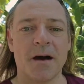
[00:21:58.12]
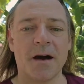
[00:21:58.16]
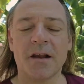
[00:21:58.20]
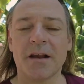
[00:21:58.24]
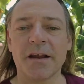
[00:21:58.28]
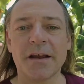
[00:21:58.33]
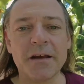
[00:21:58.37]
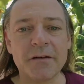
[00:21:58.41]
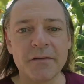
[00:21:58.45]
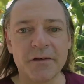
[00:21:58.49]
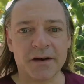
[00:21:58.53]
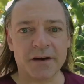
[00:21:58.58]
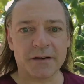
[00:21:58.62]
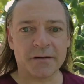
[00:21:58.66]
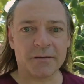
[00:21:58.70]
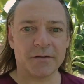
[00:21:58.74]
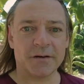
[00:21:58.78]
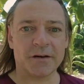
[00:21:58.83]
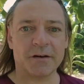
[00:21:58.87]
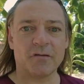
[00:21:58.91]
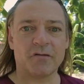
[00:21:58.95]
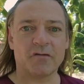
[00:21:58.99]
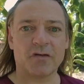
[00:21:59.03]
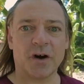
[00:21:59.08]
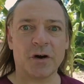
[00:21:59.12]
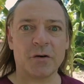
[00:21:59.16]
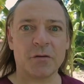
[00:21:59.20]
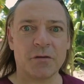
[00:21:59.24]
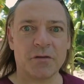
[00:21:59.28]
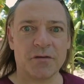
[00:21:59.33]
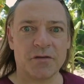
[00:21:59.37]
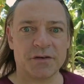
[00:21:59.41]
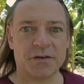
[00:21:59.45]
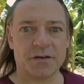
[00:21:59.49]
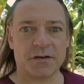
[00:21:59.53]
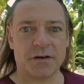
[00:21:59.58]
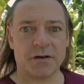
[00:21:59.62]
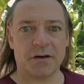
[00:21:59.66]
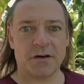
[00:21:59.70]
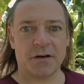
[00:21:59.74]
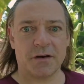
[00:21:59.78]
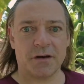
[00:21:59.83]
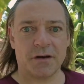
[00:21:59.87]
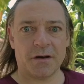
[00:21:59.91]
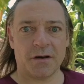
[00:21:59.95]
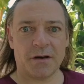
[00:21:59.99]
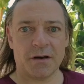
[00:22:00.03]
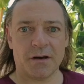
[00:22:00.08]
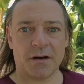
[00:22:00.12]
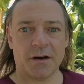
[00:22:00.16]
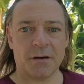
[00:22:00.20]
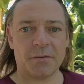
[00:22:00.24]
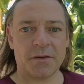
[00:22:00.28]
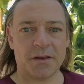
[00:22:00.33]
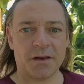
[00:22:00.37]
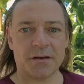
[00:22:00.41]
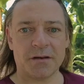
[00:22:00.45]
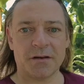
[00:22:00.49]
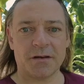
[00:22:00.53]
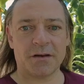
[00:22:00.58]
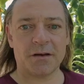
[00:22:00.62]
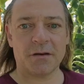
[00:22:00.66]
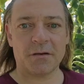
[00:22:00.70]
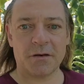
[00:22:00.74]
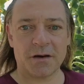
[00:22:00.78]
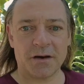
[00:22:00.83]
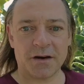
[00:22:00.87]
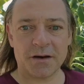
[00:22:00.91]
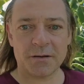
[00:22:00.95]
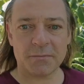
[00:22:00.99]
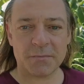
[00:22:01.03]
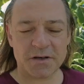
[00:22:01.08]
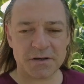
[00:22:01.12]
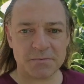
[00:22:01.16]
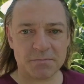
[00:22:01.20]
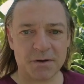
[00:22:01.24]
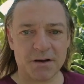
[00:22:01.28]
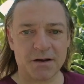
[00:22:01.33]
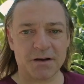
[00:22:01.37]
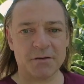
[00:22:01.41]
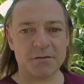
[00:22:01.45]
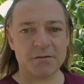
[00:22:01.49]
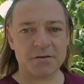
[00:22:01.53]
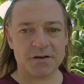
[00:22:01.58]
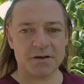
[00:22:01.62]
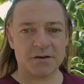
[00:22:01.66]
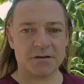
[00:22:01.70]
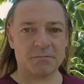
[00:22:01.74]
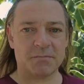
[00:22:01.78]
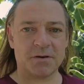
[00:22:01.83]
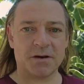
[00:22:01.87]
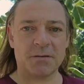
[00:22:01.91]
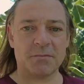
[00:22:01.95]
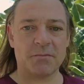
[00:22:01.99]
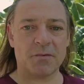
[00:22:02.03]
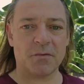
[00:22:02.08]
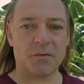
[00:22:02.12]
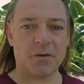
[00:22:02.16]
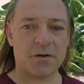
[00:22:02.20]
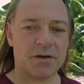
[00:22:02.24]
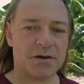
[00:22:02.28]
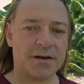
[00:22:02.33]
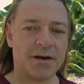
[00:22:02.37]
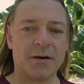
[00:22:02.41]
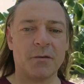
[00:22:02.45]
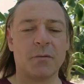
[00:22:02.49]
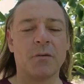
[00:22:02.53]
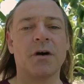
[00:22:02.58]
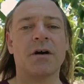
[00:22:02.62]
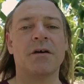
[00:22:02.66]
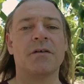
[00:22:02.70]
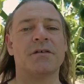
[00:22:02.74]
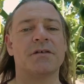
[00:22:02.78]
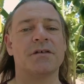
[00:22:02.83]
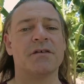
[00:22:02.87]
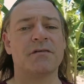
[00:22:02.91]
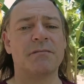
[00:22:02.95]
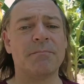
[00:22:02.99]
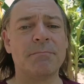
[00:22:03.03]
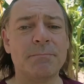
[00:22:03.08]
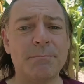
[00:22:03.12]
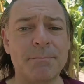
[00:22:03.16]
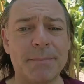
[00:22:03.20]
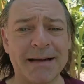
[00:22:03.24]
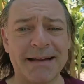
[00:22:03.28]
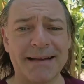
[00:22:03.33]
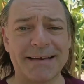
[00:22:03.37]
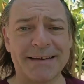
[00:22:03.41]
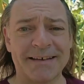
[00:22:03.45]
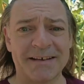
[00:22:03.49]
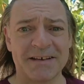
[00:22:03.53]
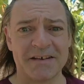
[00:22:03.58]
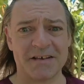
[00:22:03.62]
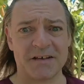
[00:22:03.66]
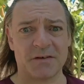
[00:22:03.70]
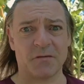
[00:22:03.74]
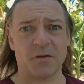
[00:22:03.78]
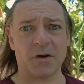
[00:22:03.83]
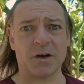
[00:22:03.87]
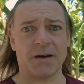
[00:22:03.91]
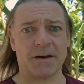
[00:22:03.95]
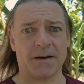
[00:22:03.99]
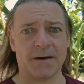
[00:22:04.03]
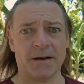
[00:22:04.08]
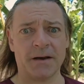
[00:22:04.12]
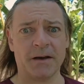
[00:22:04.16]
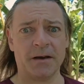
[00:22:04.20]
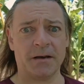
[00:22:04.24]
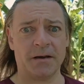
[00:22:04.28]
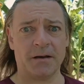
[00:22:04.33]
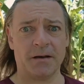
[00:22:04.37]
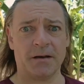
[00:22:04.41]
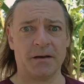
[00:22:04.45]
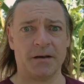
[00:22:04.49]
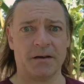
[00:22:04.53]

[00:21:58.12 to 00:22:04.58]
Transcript: are leaving in droves. I think the UK must be losing people with net worths of billions every year